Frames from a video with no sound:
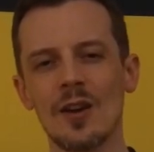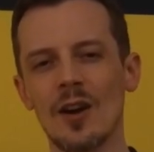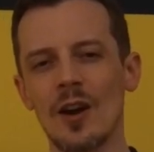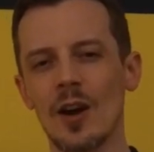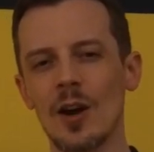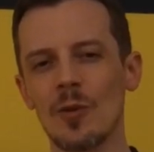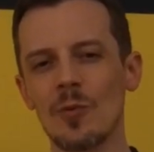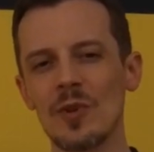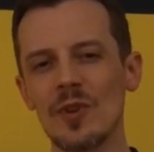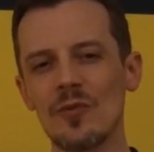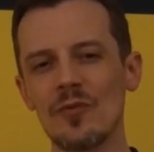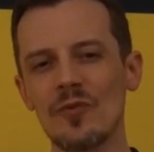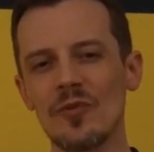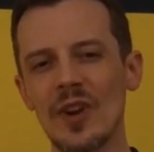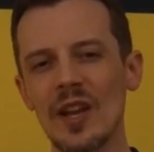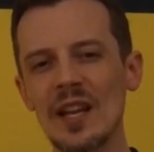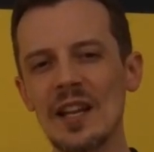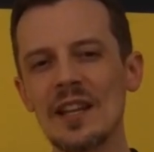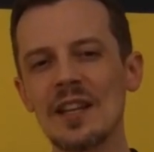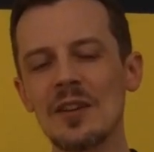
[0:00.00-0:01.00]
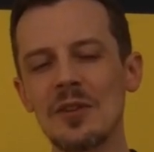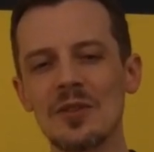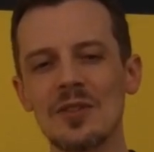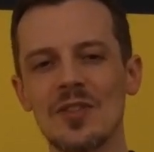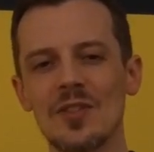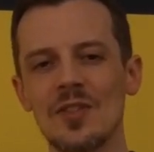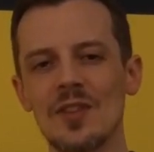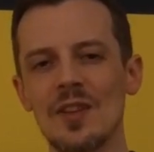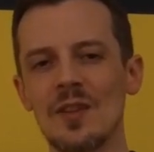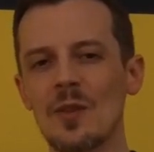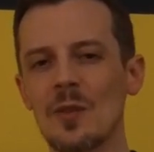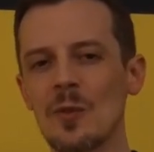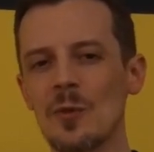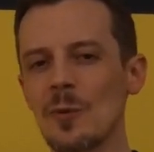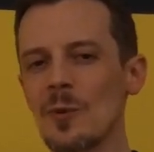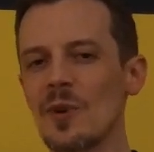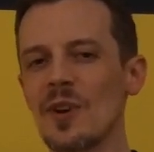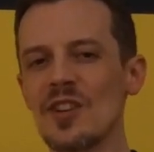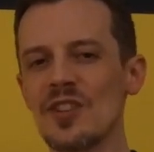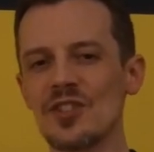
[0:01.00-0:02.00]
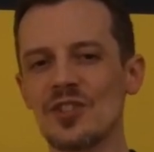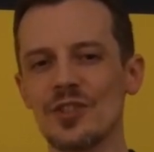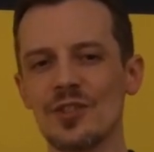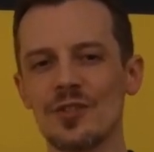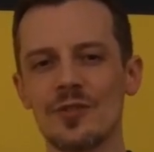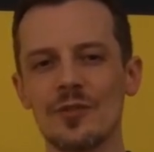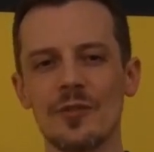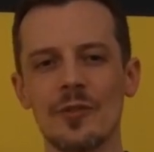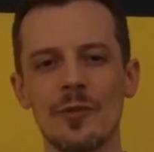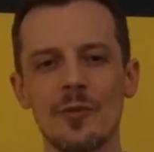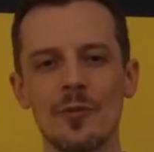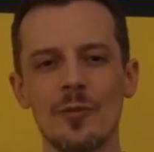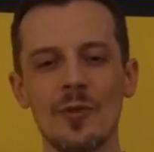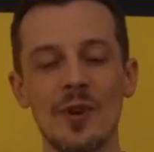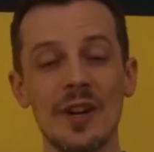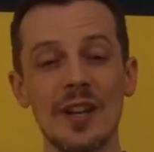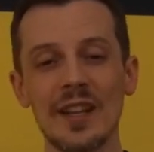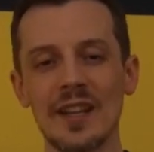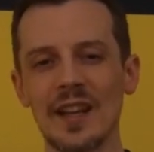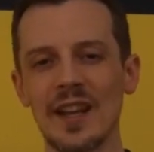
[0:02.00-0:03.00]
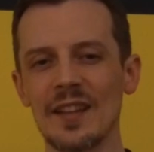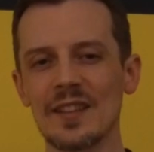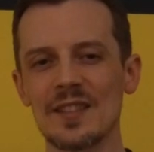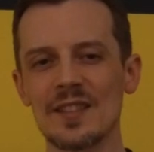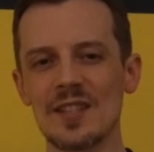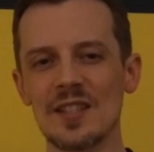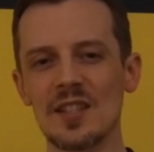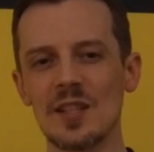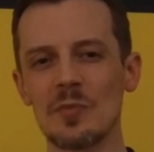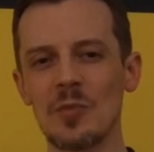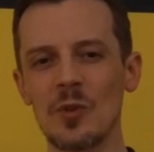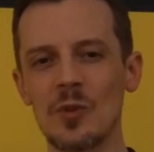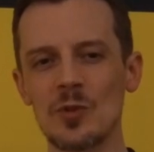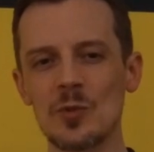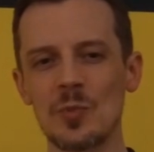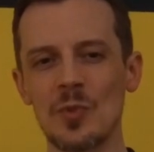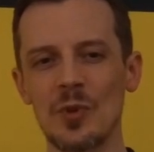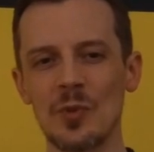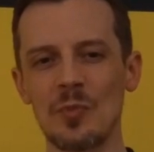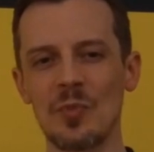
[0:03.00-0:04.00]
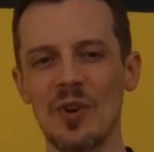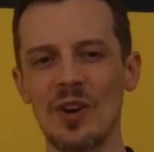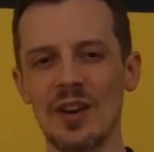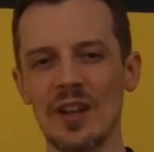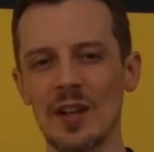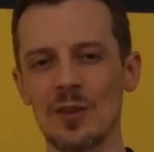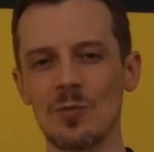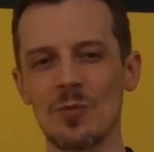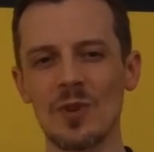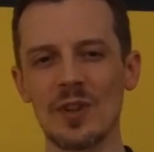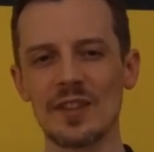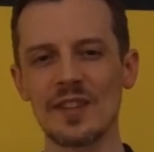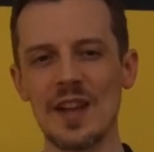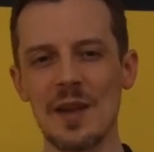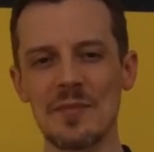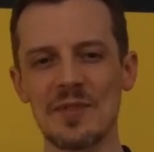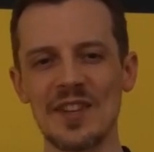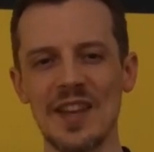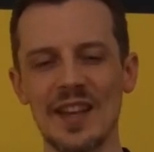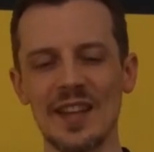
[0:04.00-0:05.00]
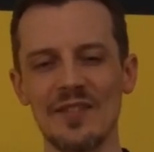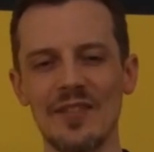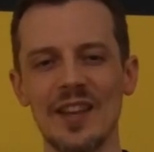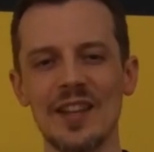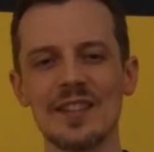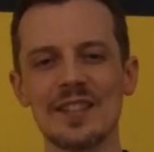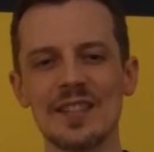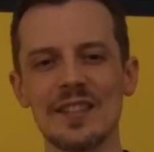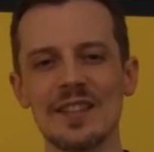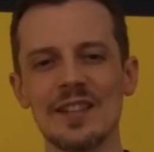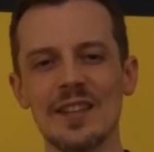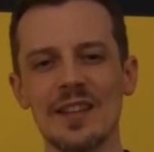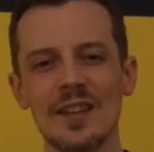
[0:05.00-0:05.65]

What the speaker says: Are we finally going to see the Thor engine running at Sydney Motorsport Park at World Time Attack event?